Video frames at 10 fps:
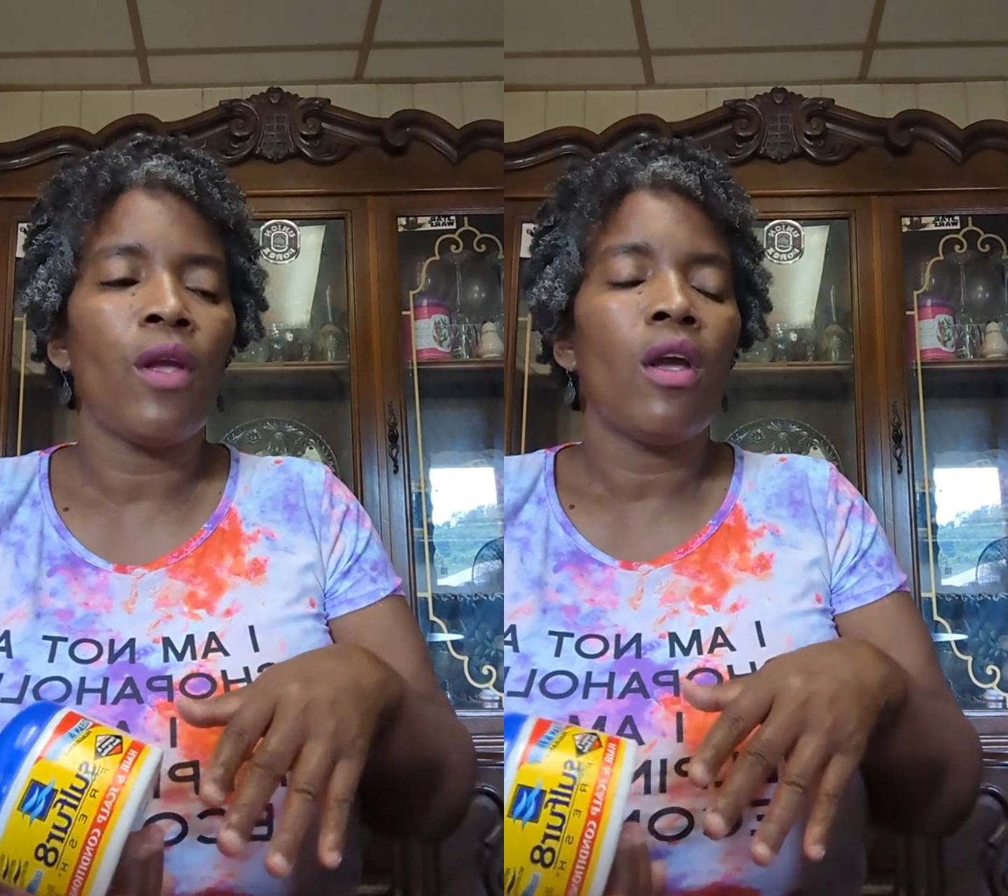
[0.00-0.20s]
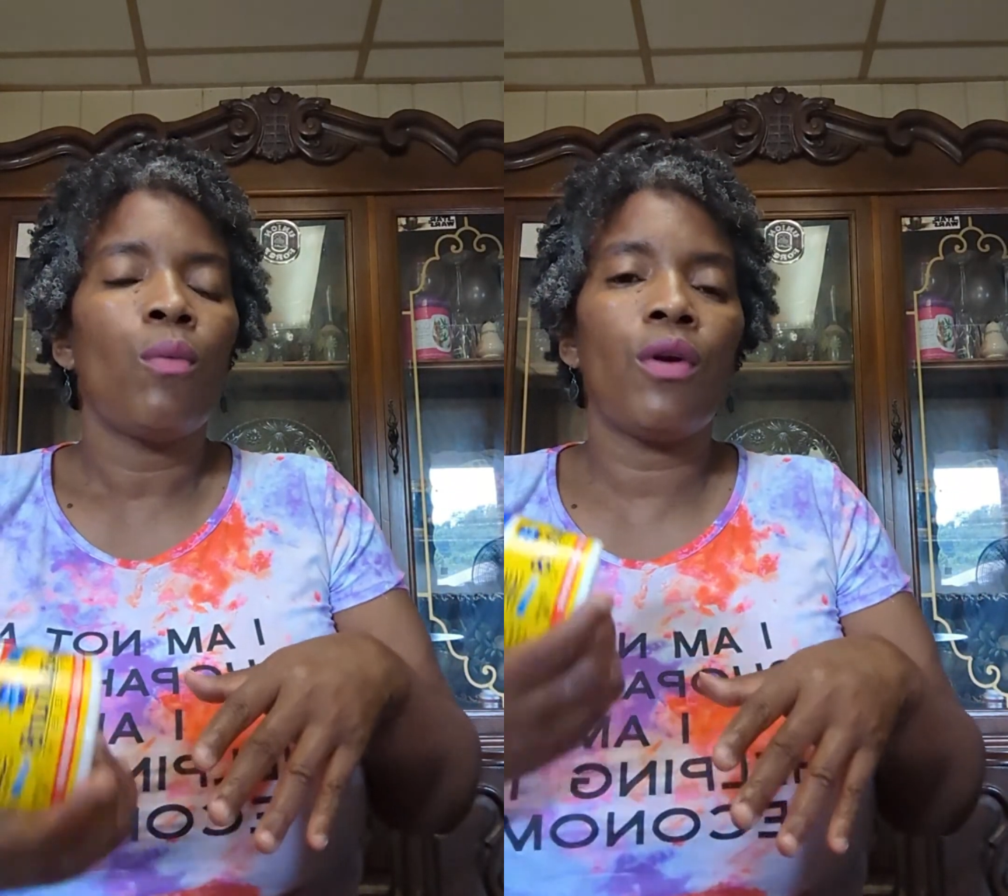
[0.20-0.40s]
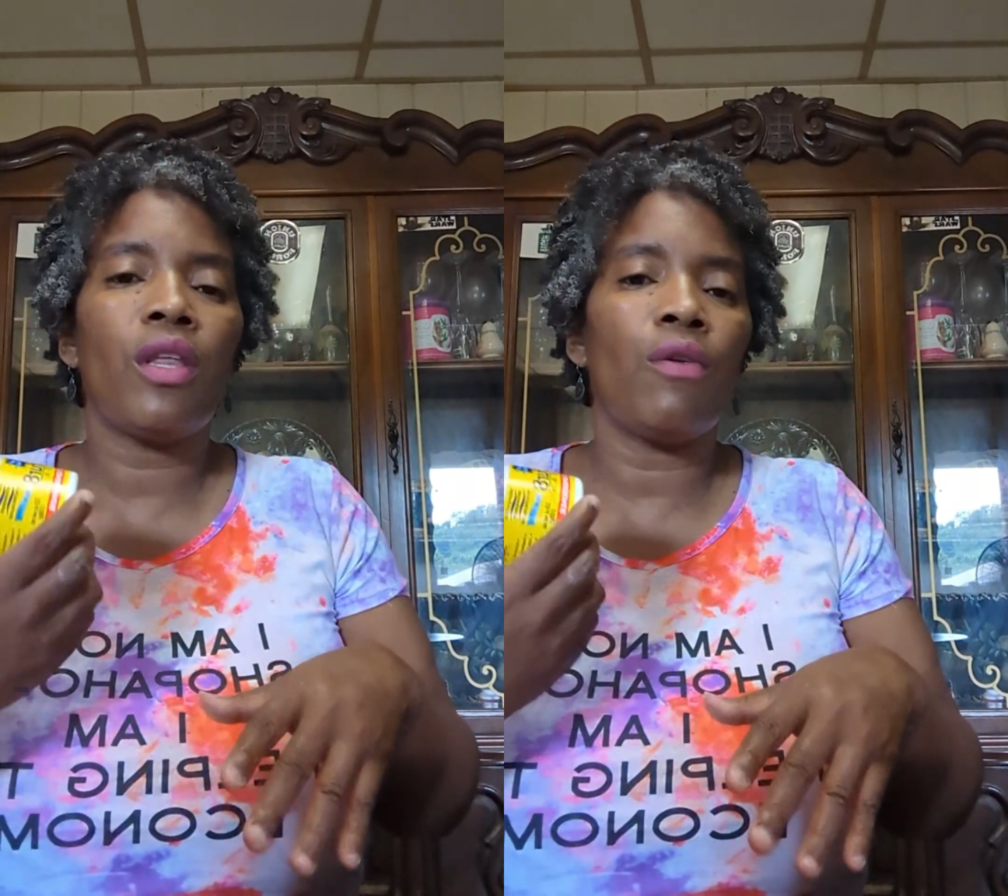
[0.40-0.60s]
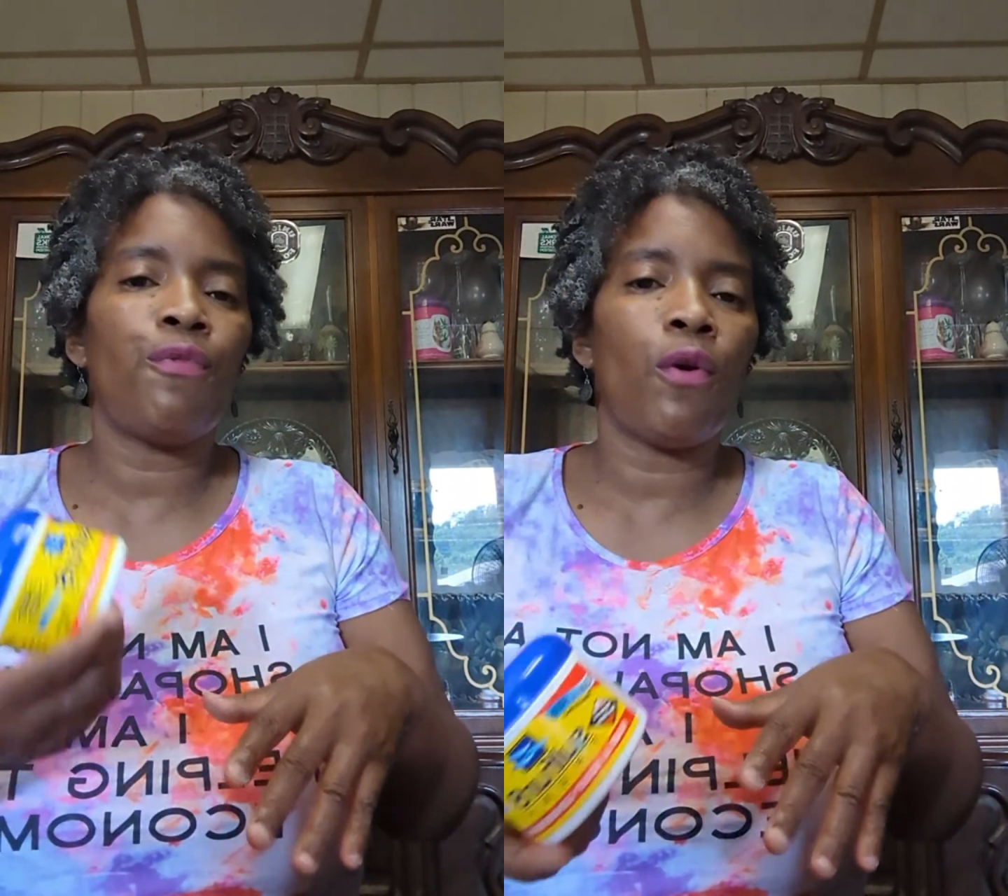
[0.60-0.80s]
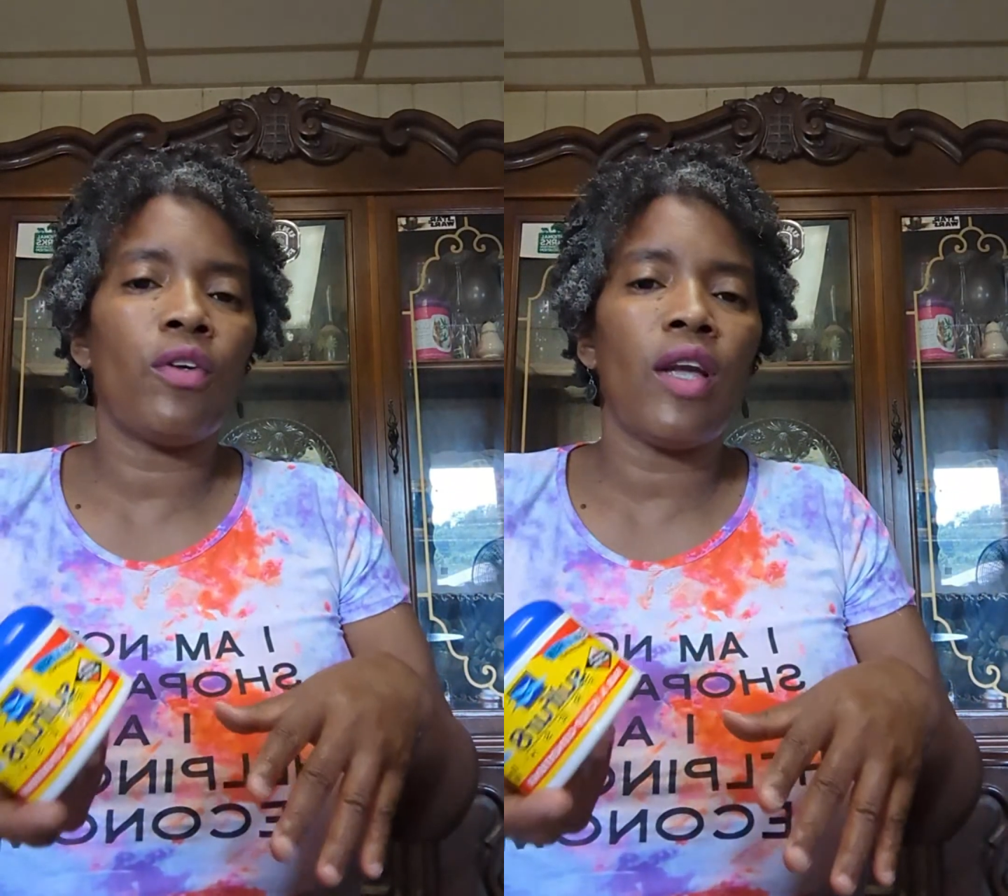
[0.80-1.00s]
within
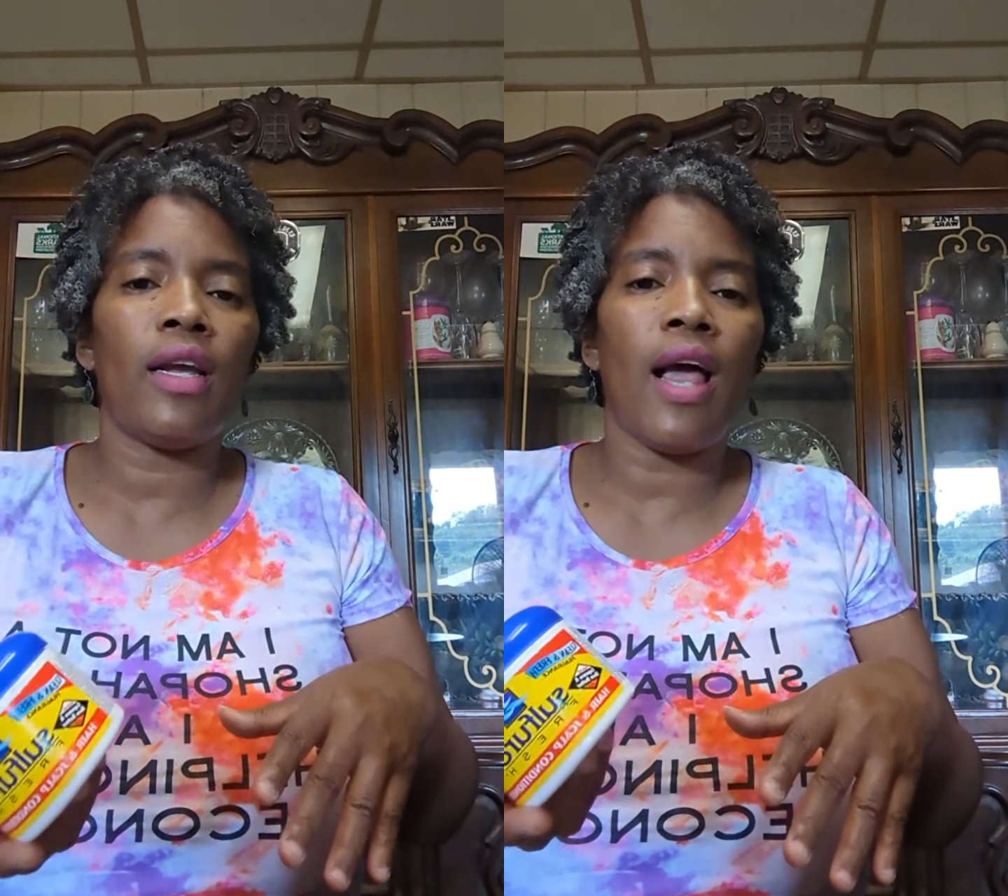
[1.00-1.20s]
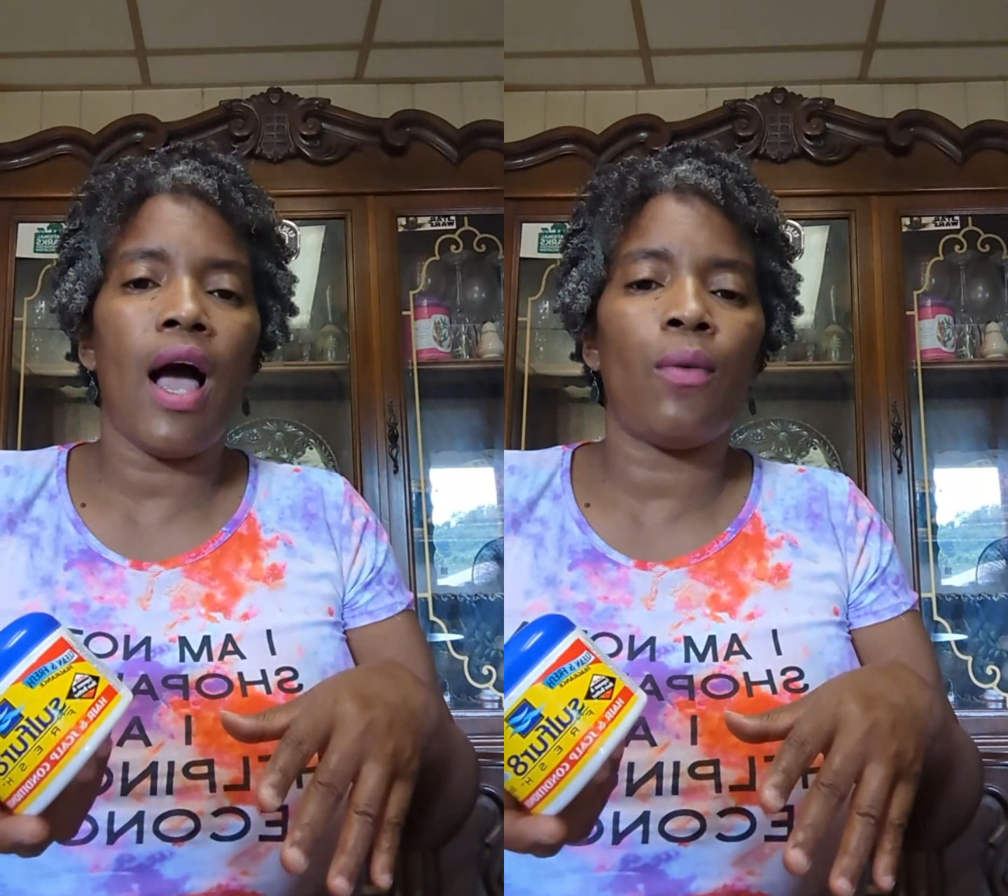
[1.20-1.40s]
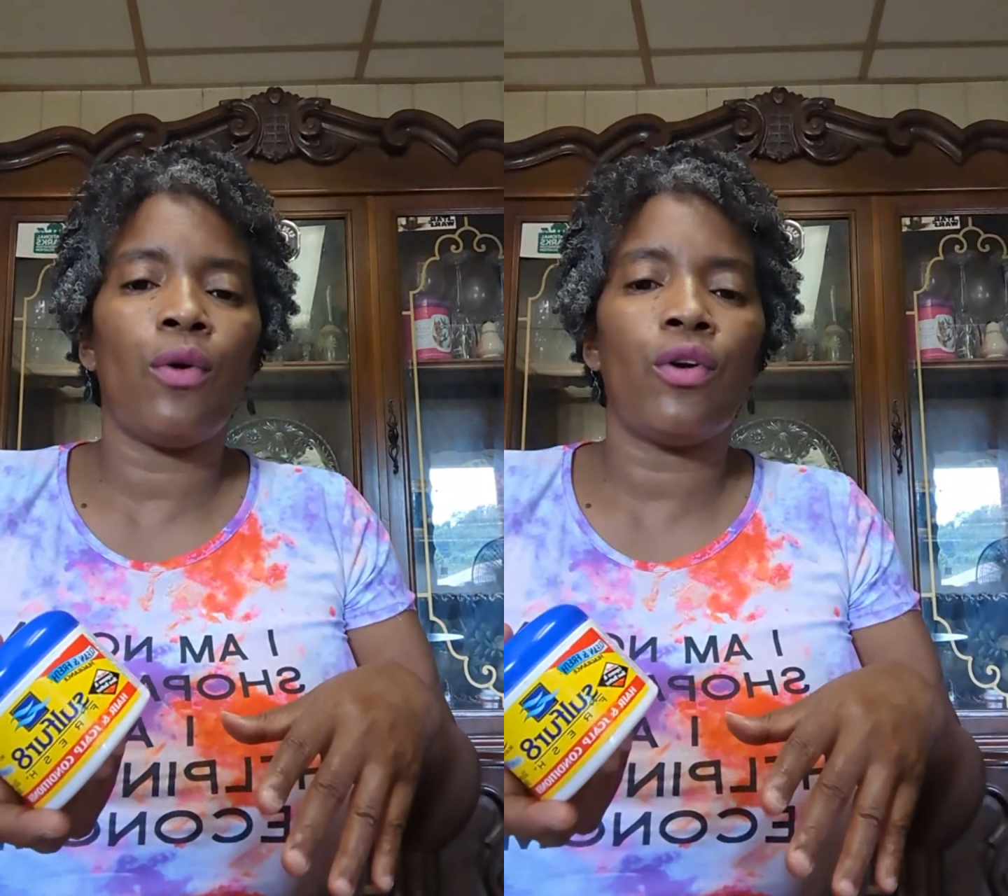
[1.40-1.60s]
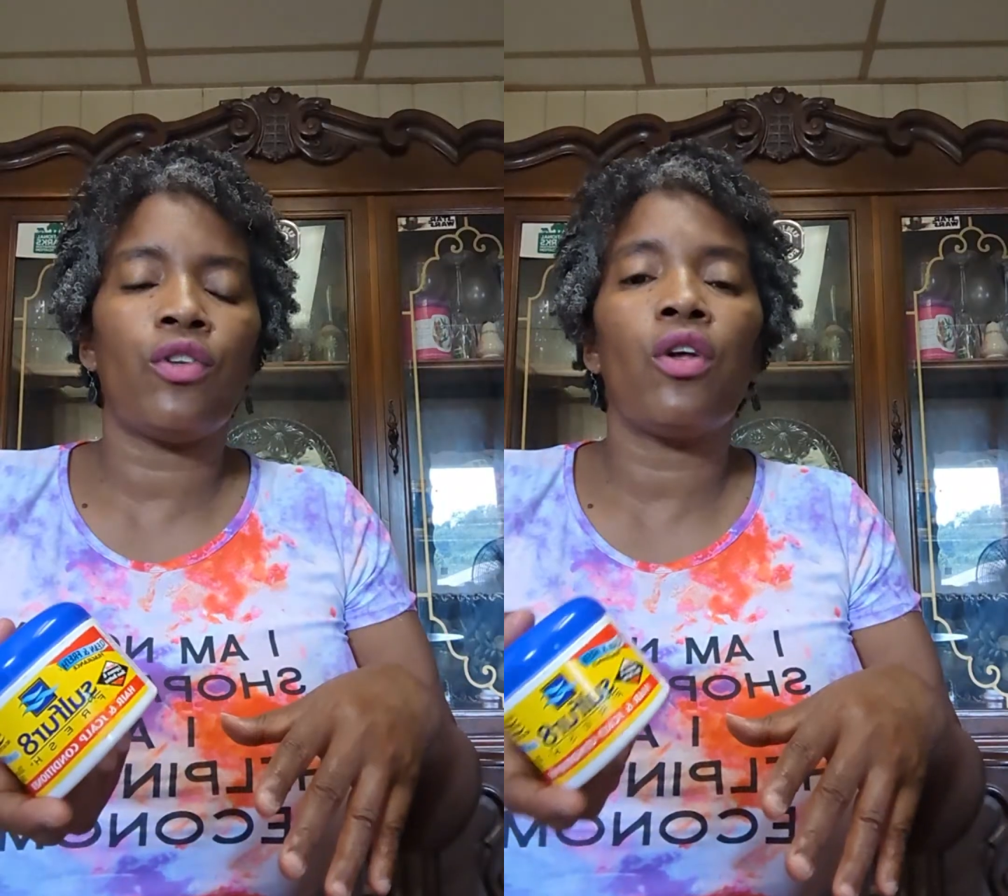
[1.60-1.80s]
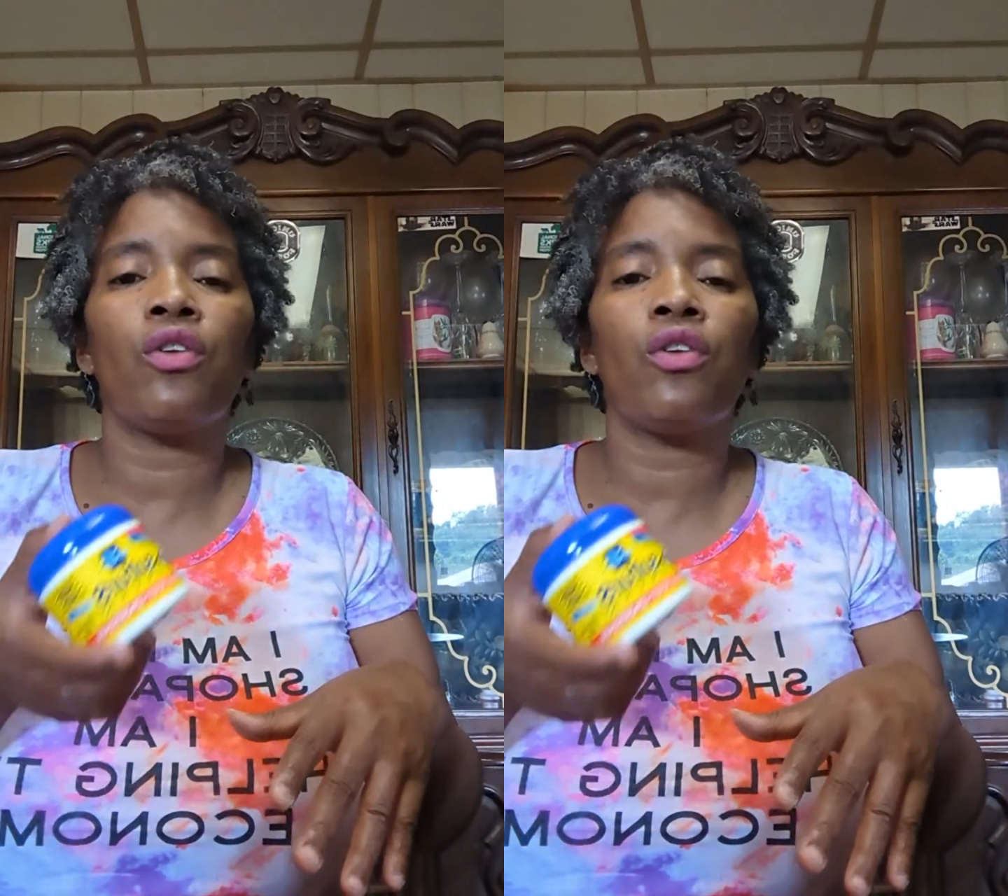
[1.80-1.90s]
48 hours,